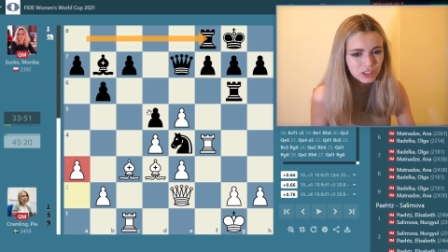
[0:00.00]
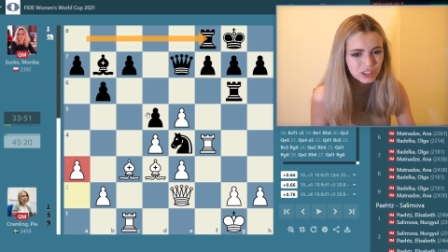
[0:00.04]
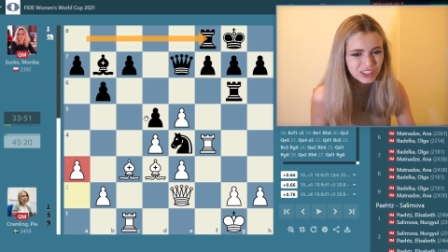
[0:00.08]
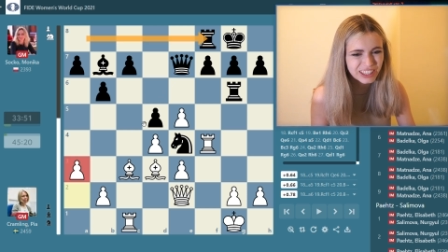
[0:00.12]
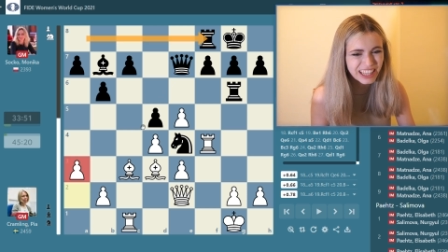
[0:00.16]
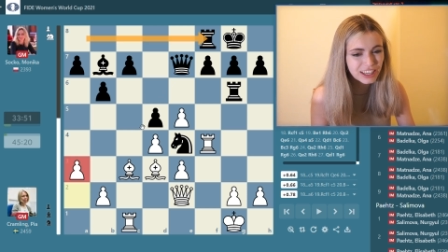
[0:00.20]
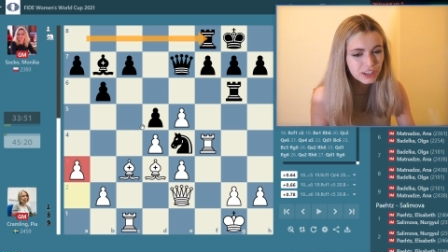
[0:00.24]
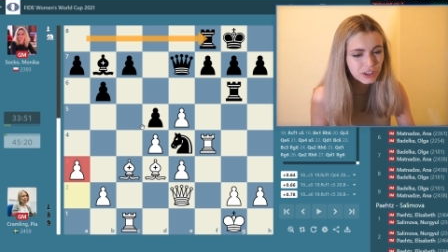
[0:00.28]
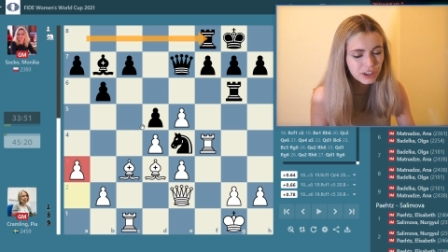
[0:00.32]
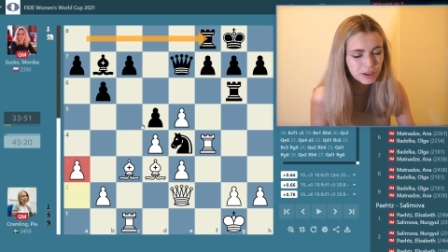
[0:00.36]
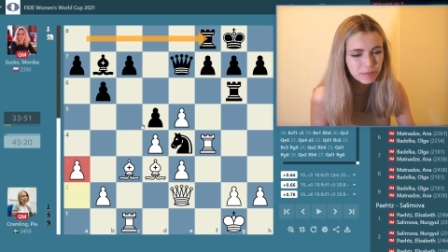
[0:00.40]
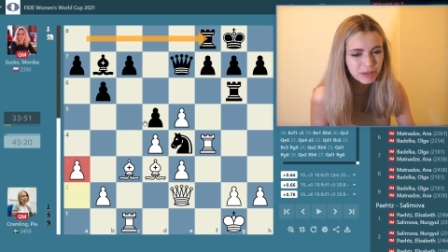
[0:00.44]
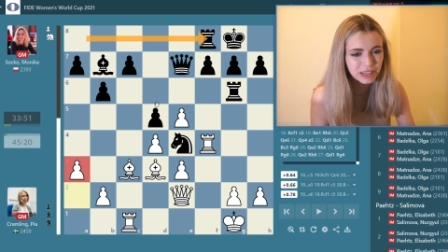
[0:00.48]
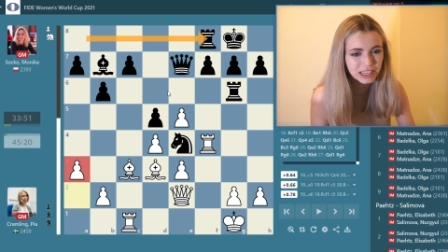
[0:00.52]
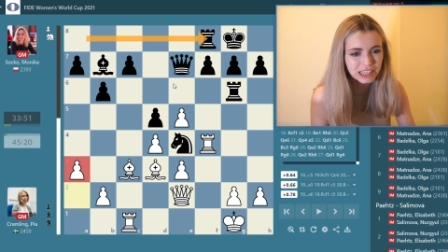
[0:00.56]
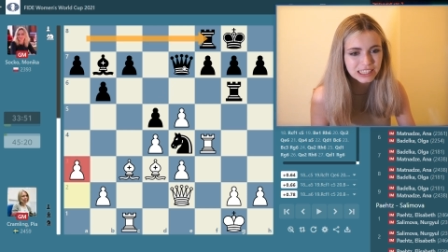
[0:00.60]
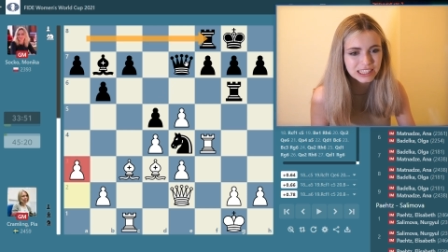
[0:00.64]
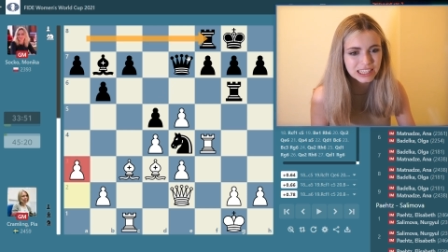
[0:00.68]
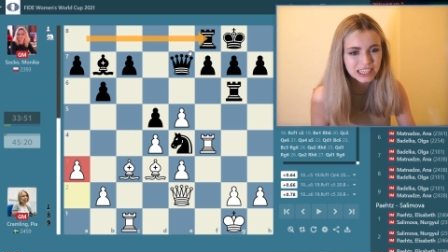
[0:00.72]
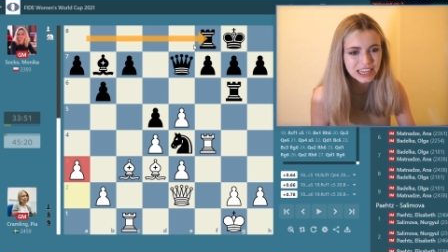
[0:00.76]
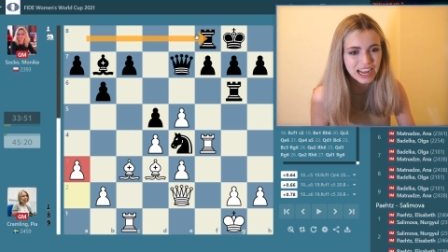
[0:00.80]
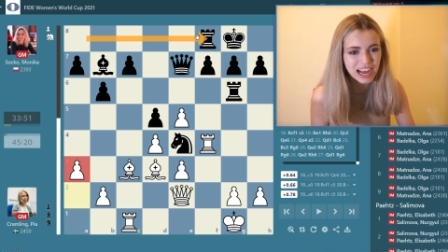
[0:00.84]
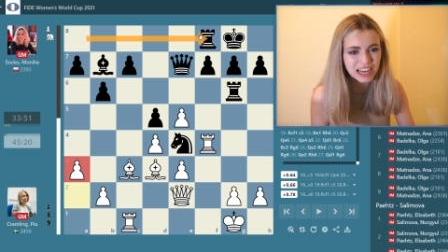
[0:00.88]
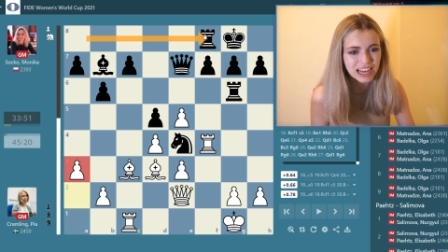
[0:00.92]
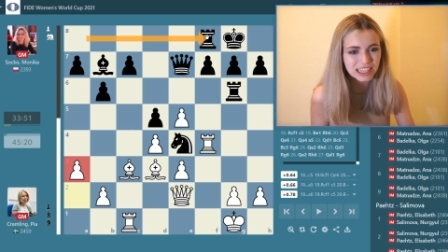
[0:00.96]
then you're
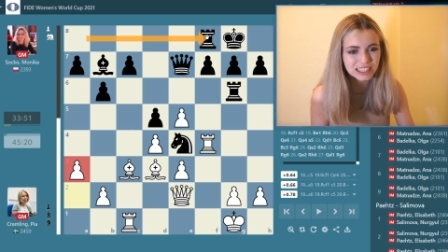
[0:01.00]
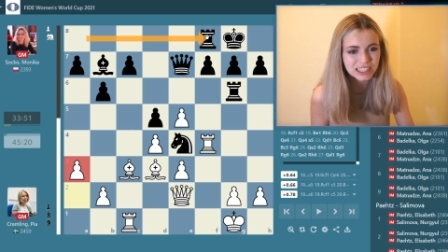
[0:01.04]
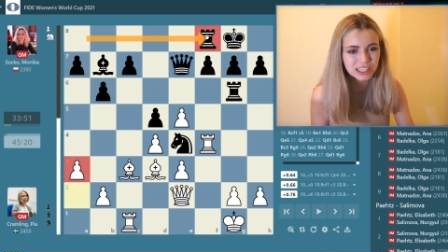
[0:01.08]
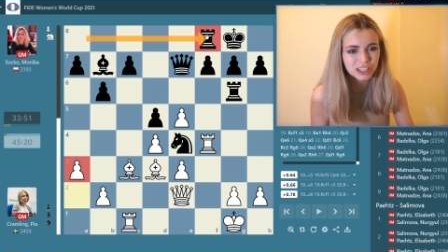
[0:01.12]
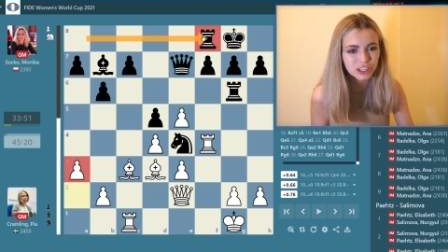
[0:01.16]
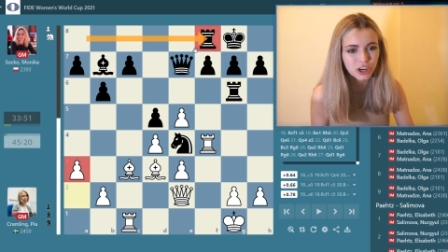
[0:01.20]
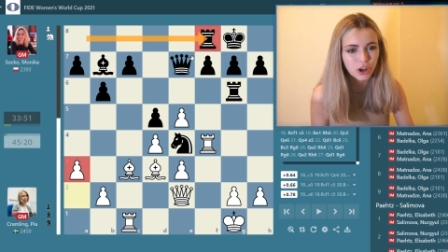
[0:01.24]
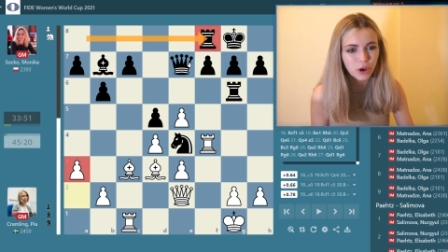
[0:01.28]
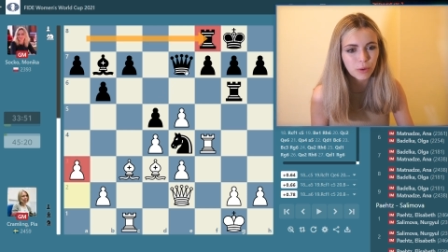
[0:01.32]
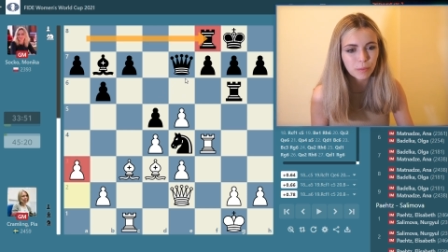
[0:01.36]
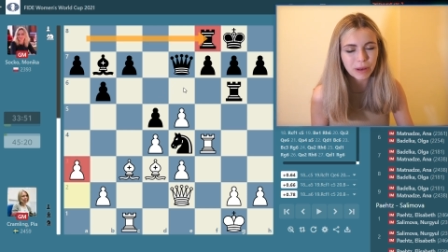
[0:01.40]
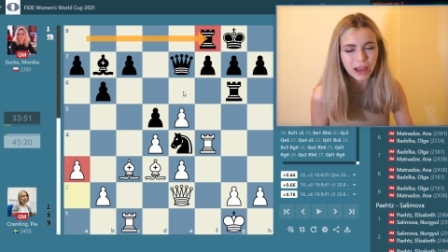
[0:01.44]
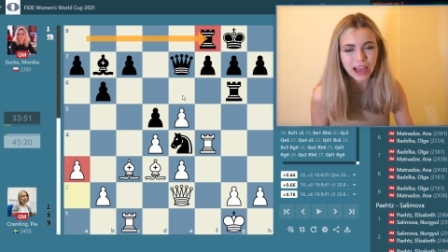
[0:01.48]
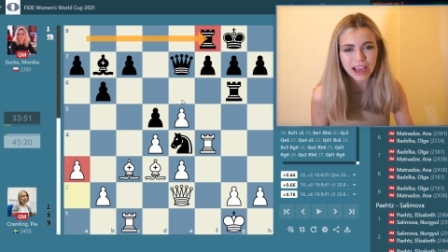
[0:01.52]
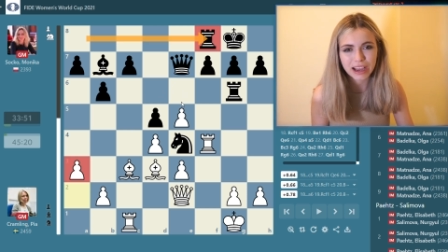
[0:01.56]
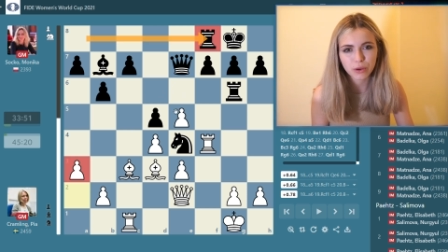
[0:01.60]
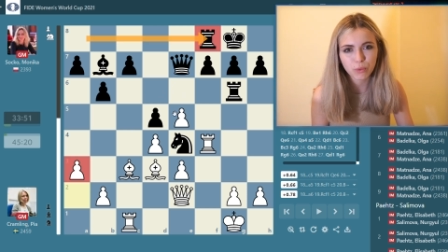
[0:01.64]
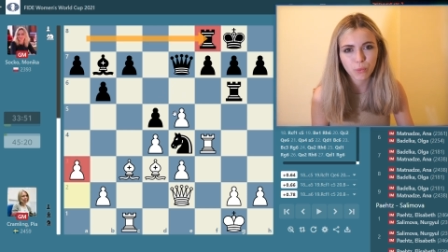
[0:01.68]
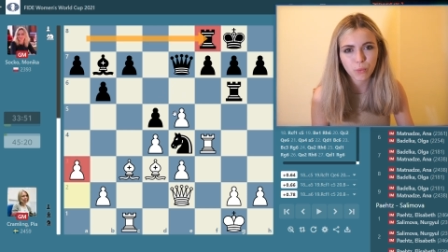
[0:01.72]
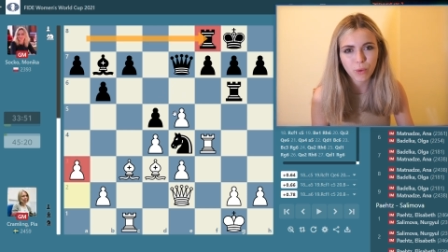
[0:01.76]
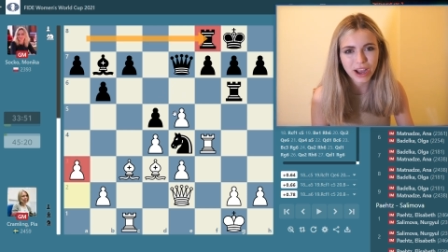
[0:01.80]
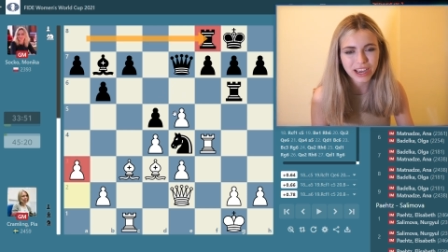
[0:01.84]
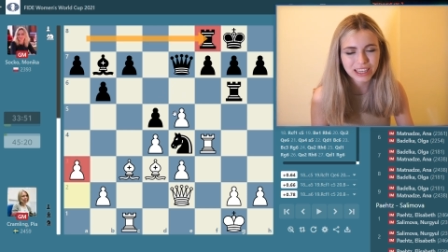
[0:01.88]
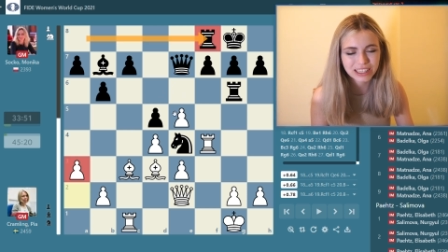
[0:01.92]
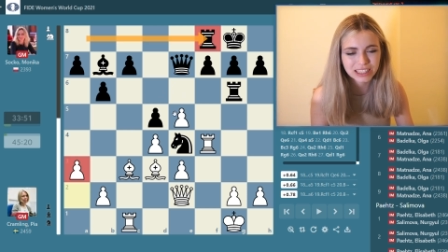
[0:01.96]
immediately asking, you know, black,
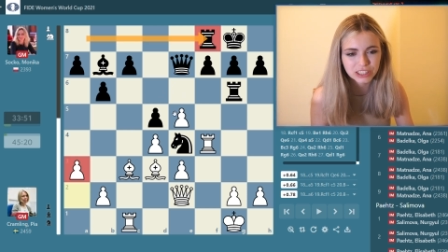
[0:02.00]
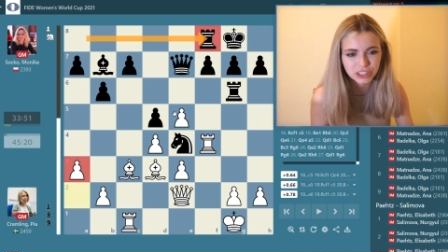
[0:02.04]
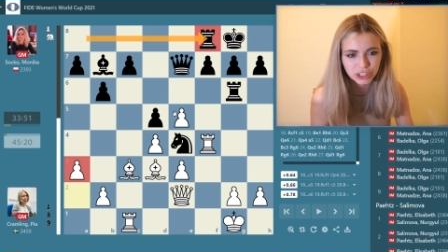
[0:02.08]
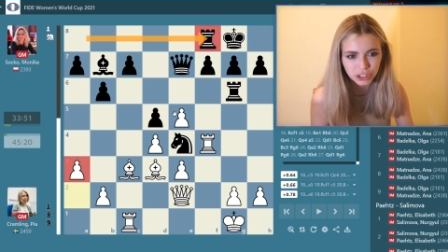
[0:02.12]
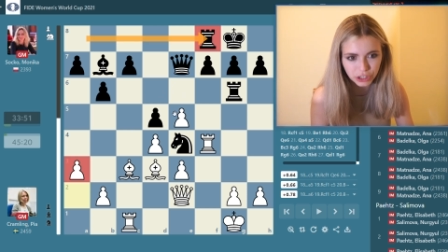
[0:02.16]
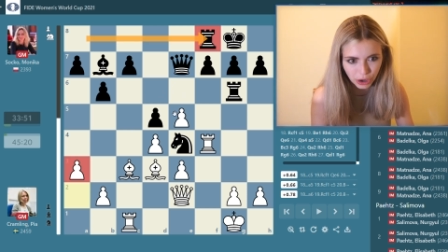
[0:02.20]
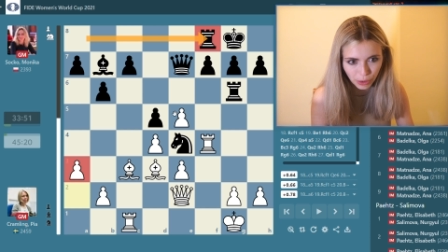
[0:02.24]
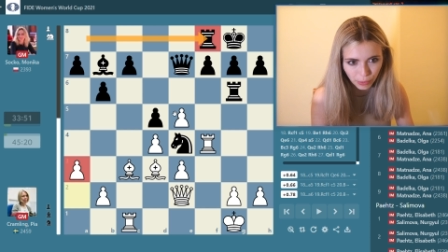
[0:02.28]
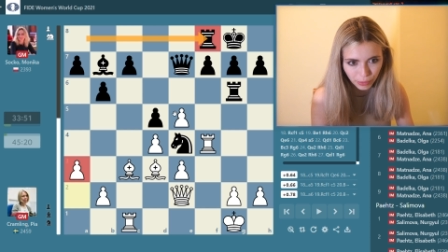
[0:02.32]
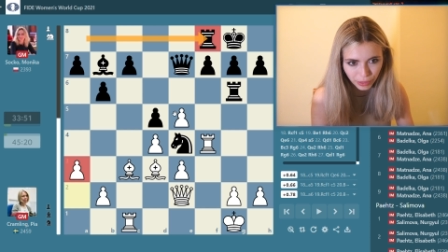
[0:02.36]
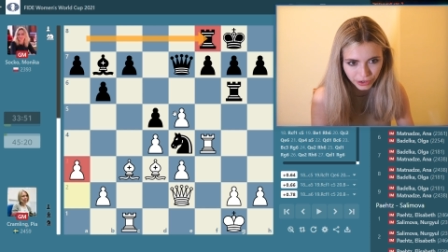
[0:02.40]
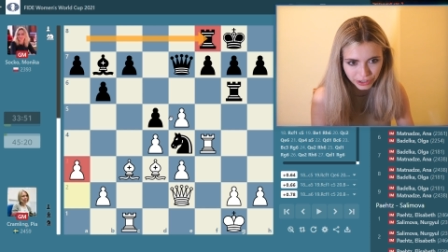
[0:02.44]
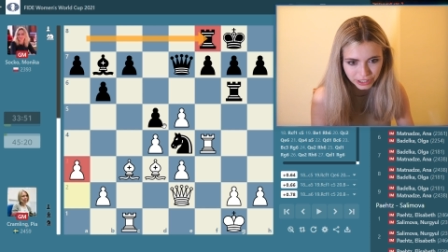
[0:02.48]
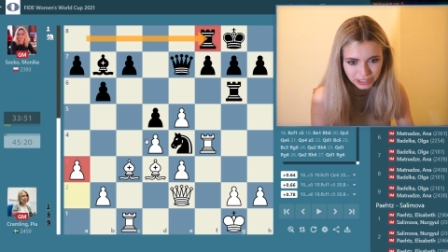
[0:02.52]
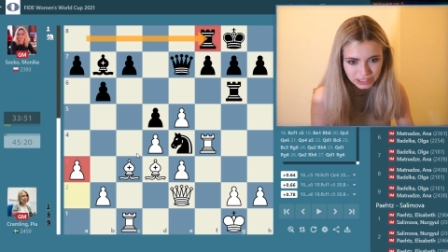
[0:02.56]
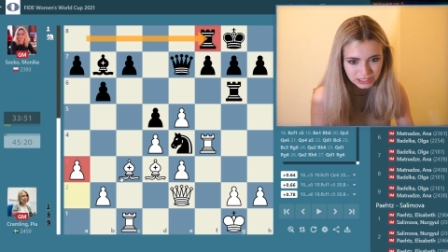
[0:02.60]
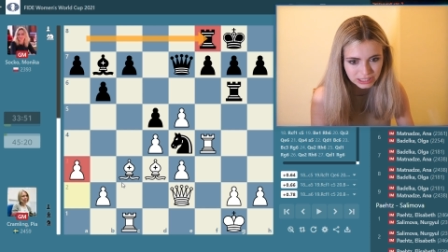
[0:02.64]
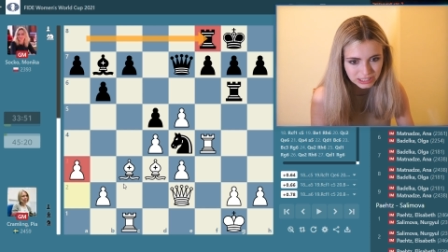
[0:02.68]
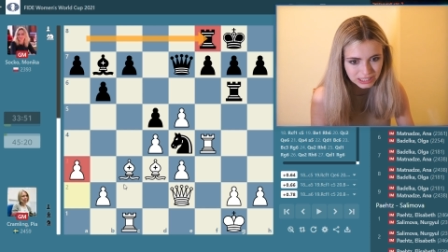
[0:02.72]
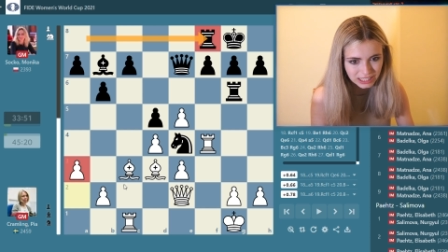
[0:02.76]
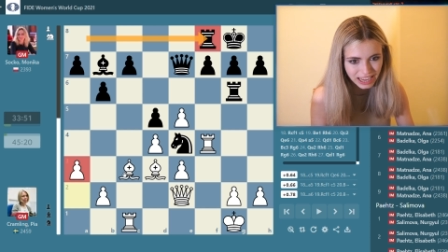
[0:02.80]
why did you go there?